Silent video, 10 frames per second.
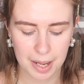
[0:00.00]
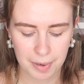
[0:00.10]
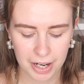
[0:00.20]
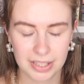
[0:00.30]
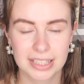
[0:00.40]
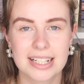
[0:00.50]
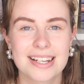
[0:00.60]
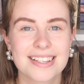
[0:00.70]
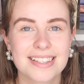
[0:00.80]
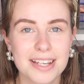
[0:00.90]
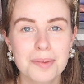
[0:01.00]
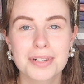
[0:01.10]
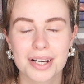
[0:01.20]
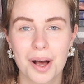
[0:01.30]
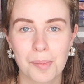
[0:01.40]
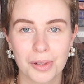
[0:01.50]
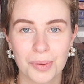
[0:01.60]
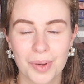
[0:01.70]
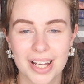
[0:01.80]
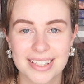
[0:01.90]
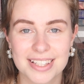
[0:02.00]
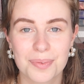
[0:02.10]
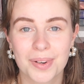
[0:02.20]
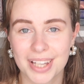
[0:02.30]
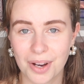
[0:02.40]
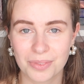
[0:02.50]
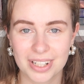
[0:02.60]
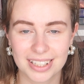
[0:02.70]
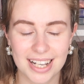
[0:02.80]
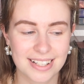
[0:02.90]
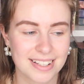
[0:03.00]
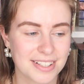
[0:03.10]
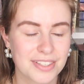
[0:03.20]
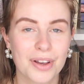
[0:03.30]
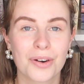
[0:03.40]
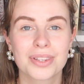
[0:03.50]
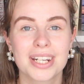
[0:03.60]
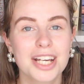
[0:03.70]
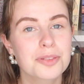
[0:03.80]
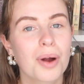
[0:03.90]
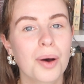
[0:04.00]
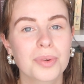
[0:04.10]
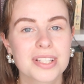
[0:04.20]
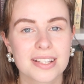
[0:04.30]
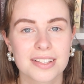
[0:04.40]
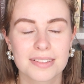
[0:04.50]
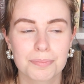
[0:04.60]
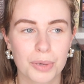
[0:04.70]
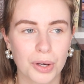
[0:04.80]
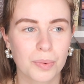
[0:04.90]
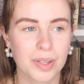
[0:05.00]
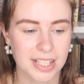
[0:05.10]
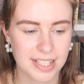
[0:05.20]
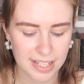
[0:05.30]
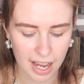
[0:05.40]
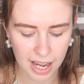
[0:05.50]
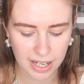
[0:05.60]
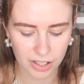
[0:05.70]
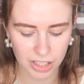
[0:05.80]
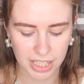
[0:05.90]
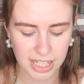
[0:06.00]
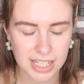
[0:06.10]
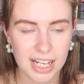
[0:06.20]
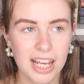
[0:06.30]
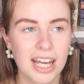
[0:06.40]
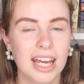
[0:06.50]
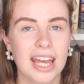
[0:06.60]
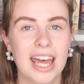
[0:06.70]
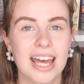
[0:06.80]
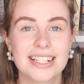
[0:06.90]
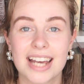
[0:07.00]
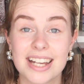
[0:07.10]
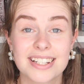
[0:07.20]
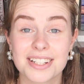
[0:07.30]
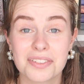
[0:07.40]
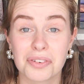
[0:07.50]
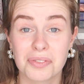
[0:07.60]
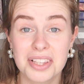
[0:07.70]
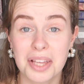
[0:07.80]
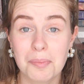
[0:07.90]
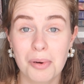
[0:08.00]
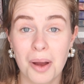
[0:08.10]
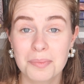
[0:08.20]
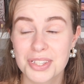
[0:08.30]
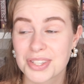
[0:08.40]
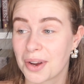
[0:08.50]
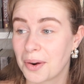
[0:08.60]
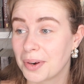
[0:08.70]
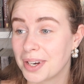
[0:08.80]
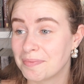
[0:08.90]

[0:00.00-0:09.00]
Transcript: apparently skipped a couple ones without realizing. So the next prompt was a book with a sky on it, and I didn't even read that prompt, so